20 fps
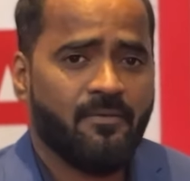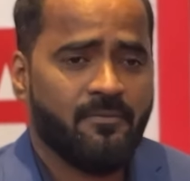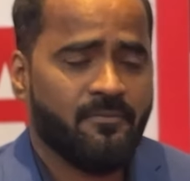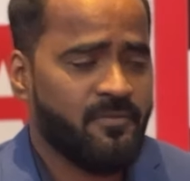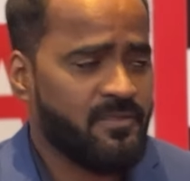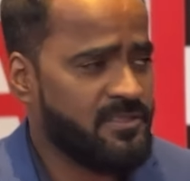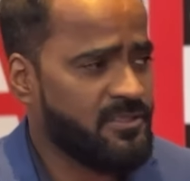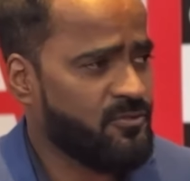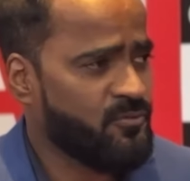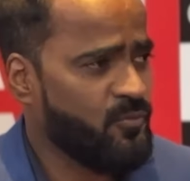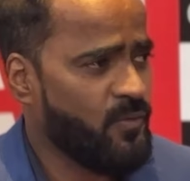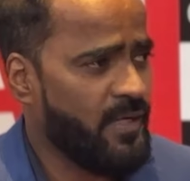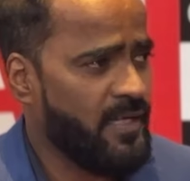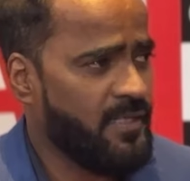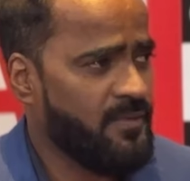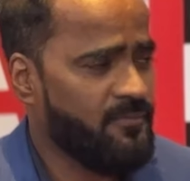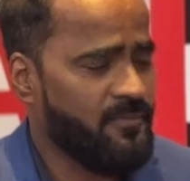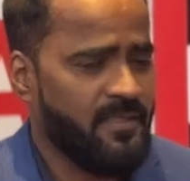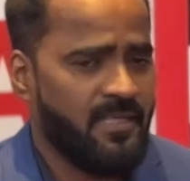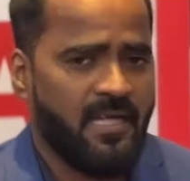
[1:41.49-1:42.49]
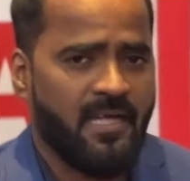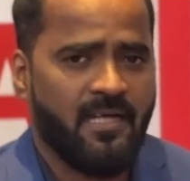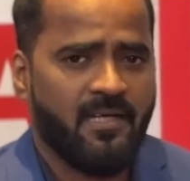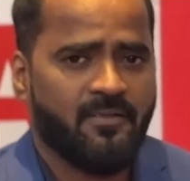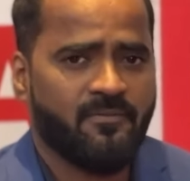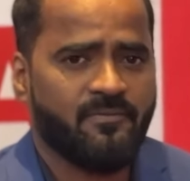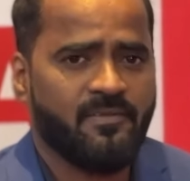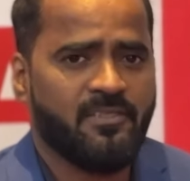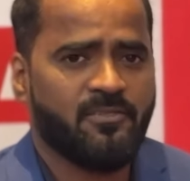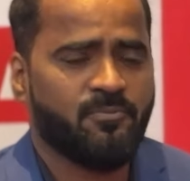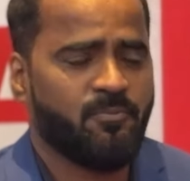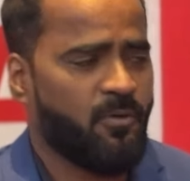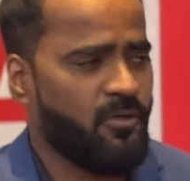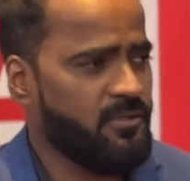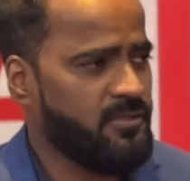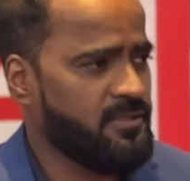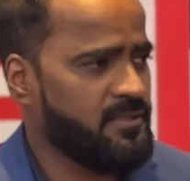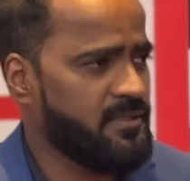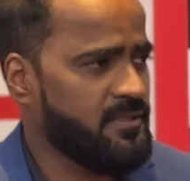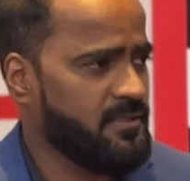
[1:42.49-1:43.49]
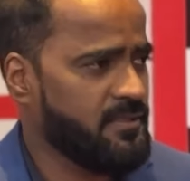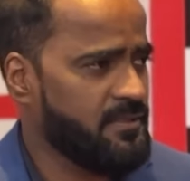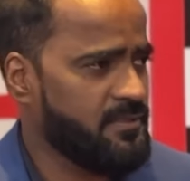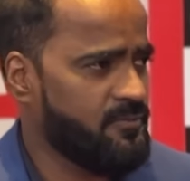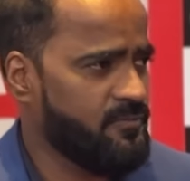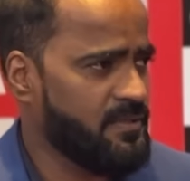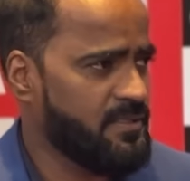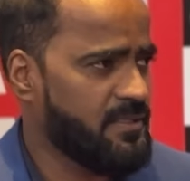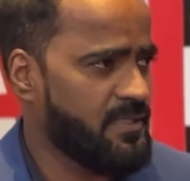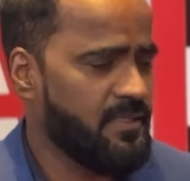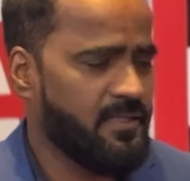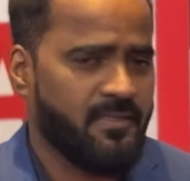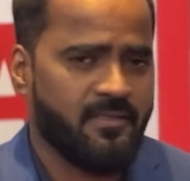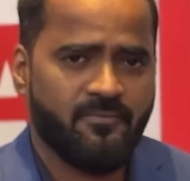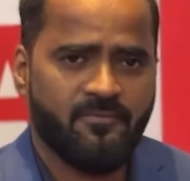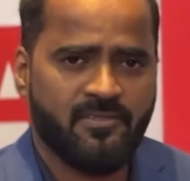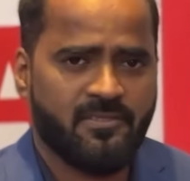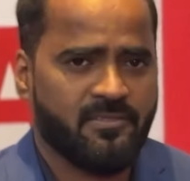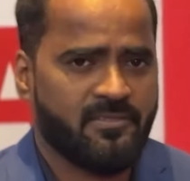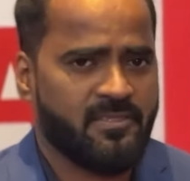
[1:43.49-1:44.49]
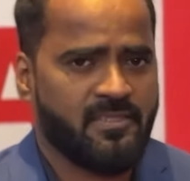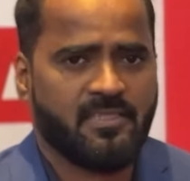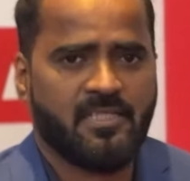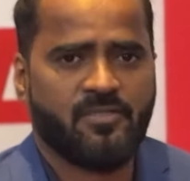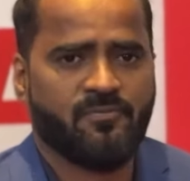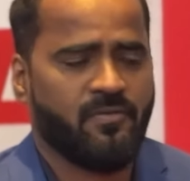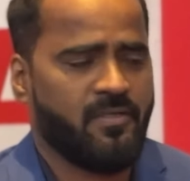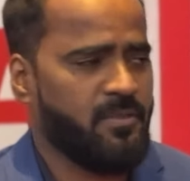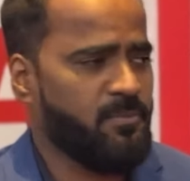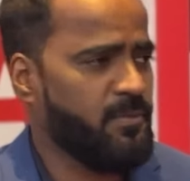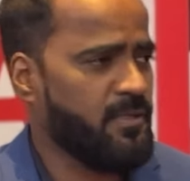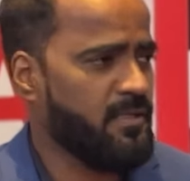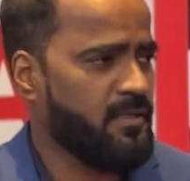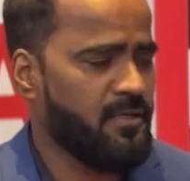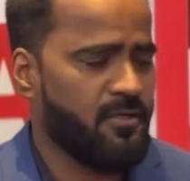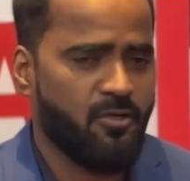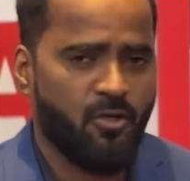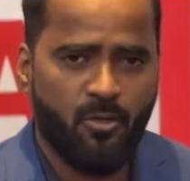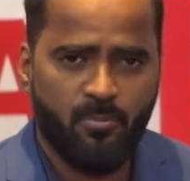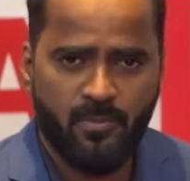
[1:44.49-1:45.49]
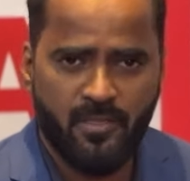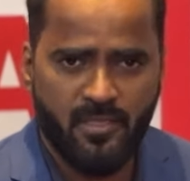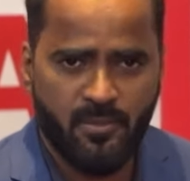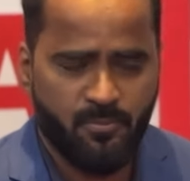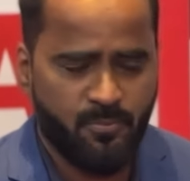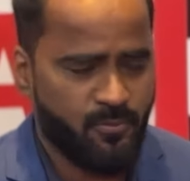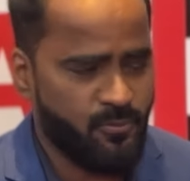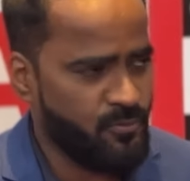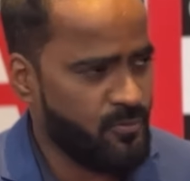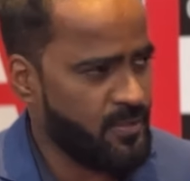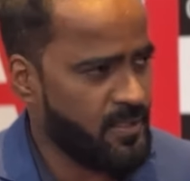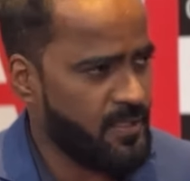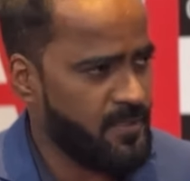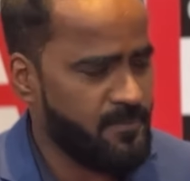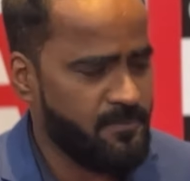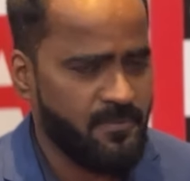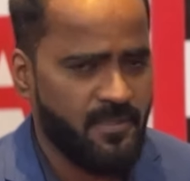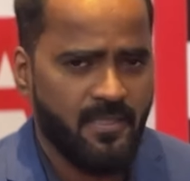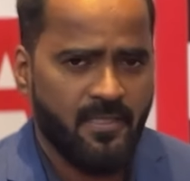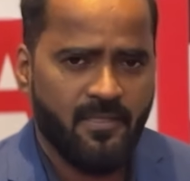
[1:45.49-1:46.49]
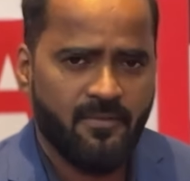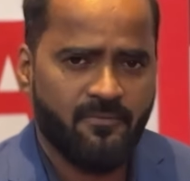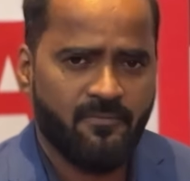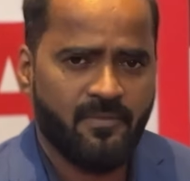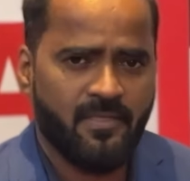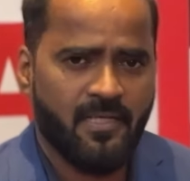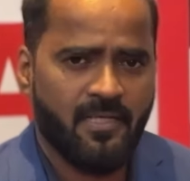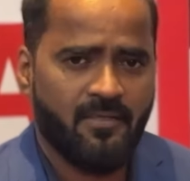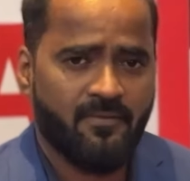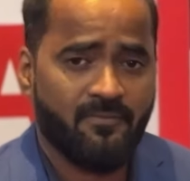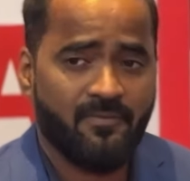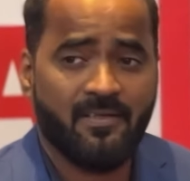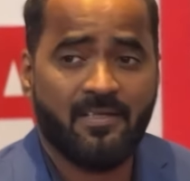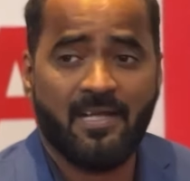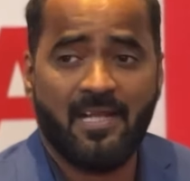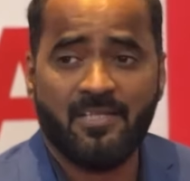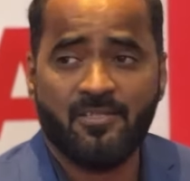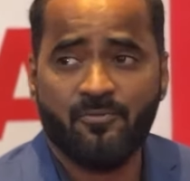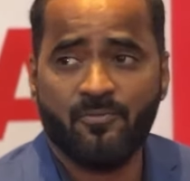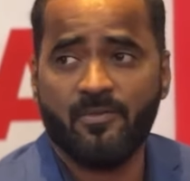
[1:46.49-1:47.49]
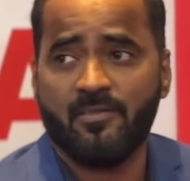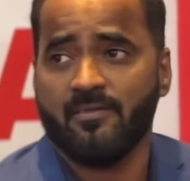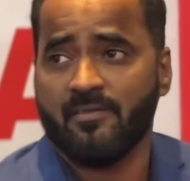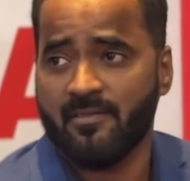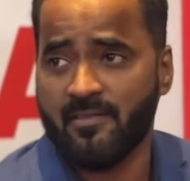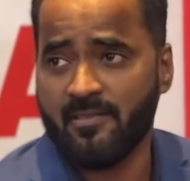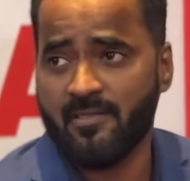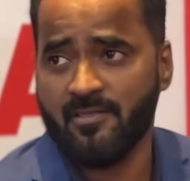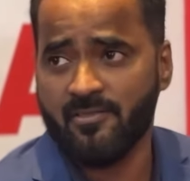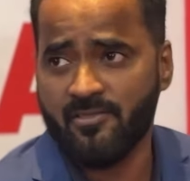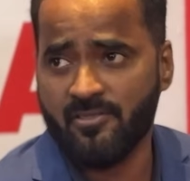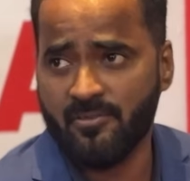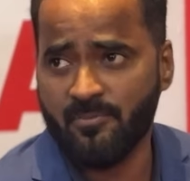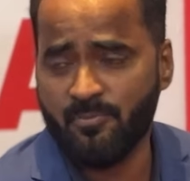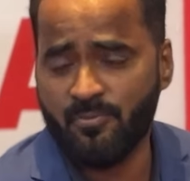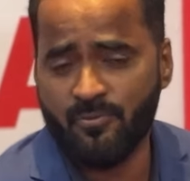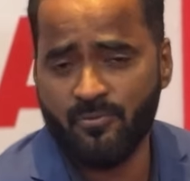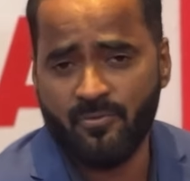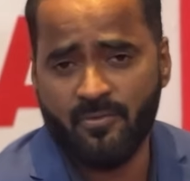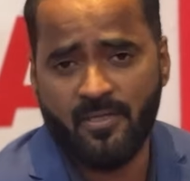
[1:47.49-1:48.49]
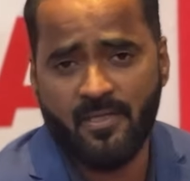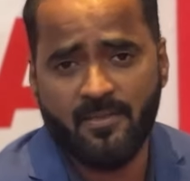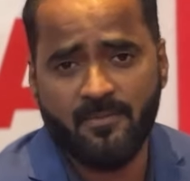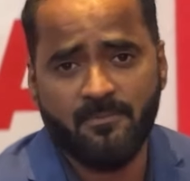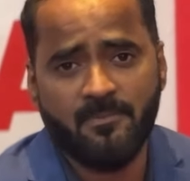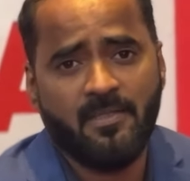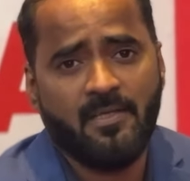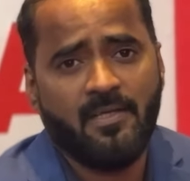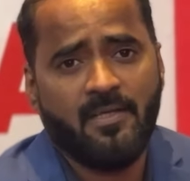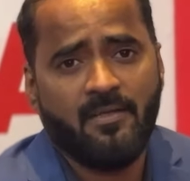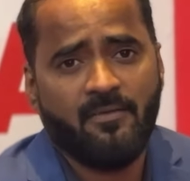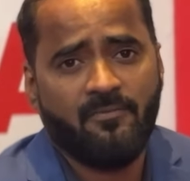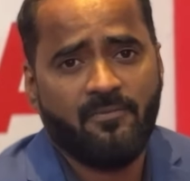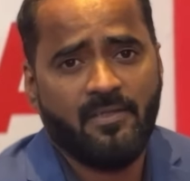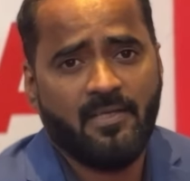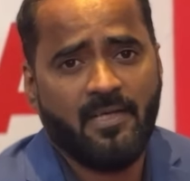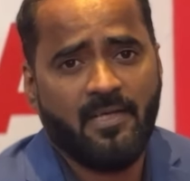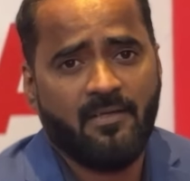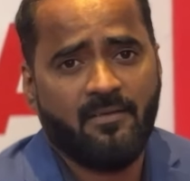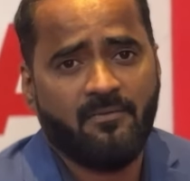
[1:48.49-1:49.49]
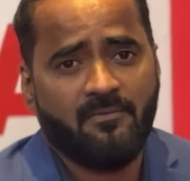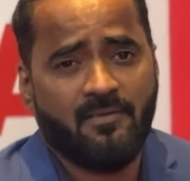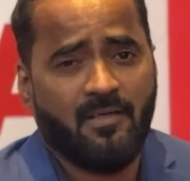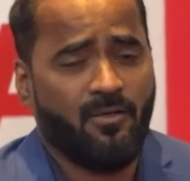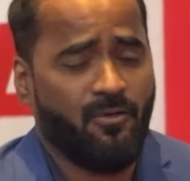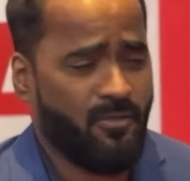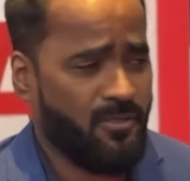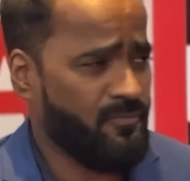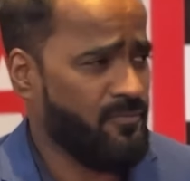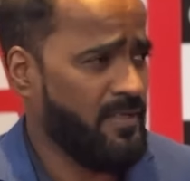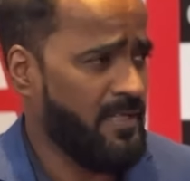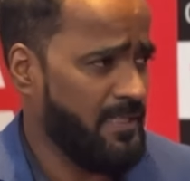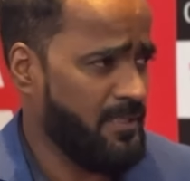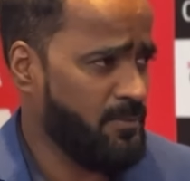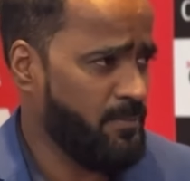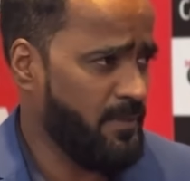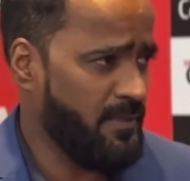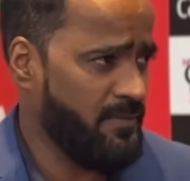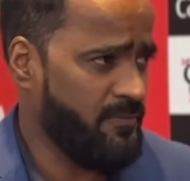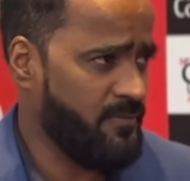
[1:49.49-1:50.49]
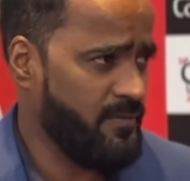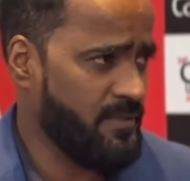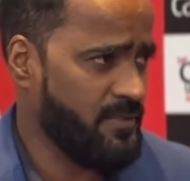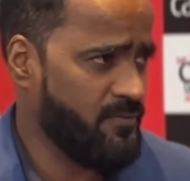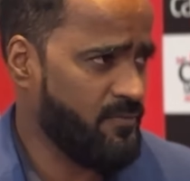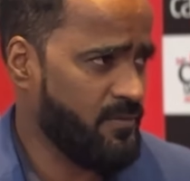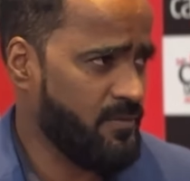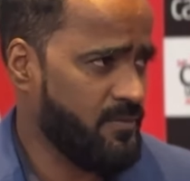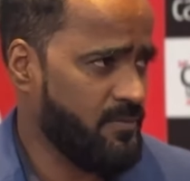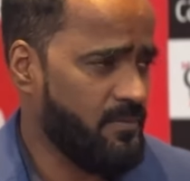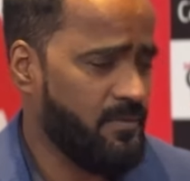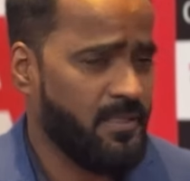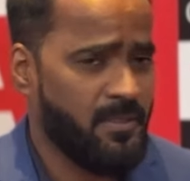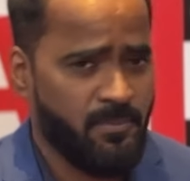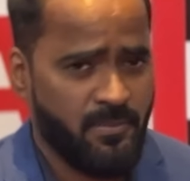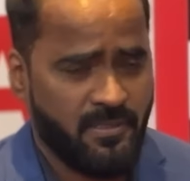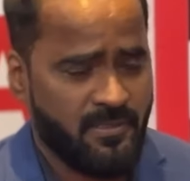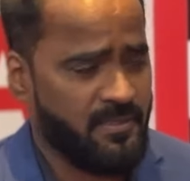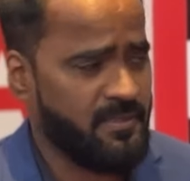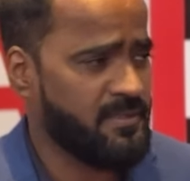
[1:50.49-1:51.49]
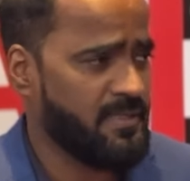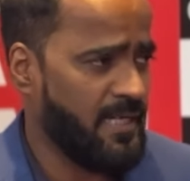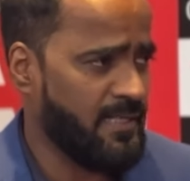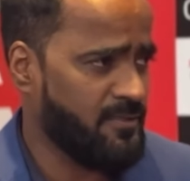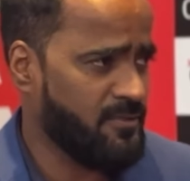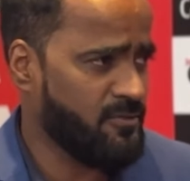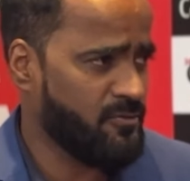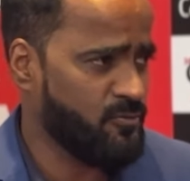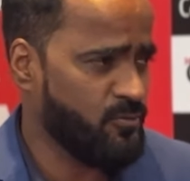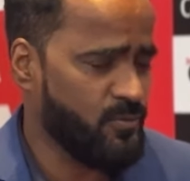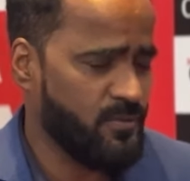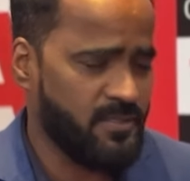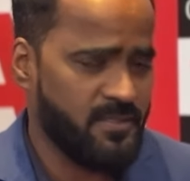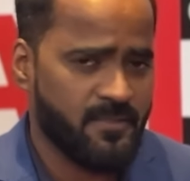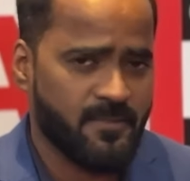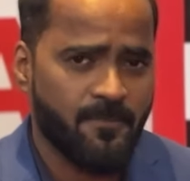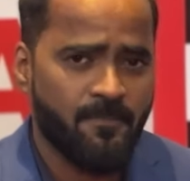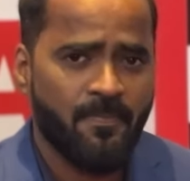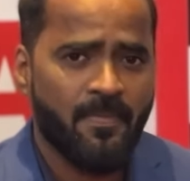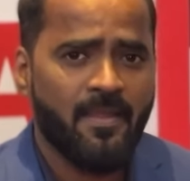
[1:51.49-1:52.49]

which is why we have these policies which are which is Saskatchewan Immigrant Nominee Program, we have graduate retention program, we have a lot of health benefits for immigrants and students,